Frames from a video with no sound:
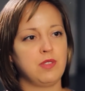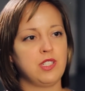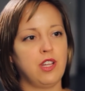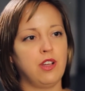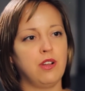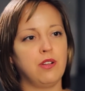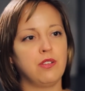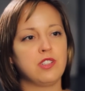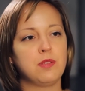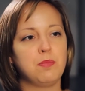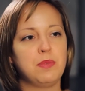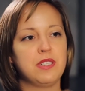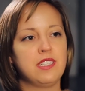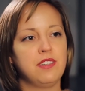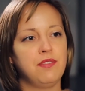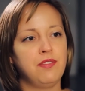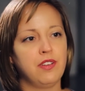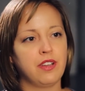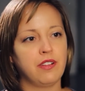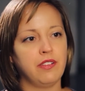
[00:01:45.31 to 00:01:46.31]
So
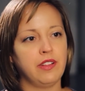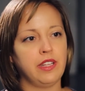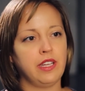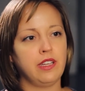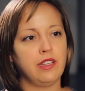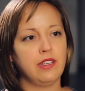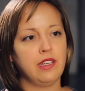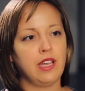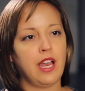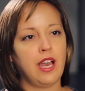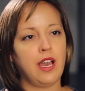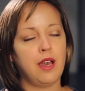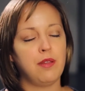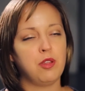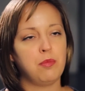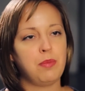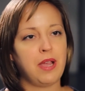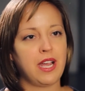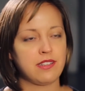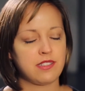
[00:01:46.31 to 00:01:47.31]
specifically,
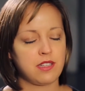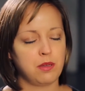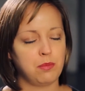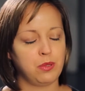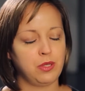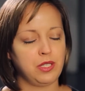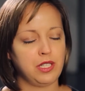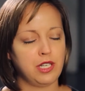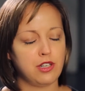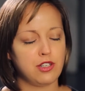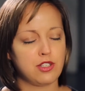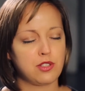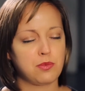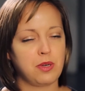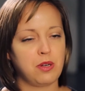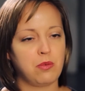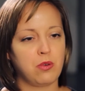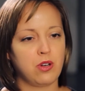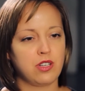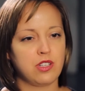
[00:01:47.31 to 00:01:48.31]
the past couple of years,
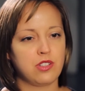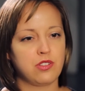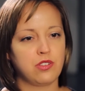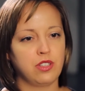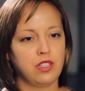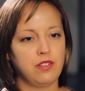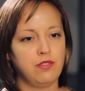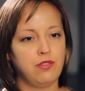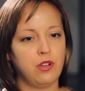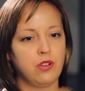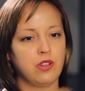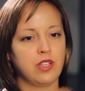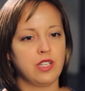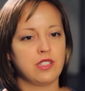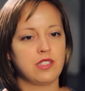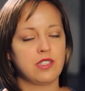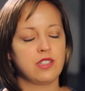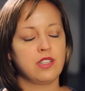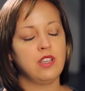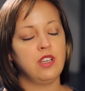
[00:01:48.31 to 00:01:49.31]
my work has really
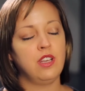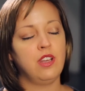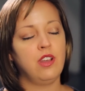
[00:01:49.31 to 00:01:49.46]
focused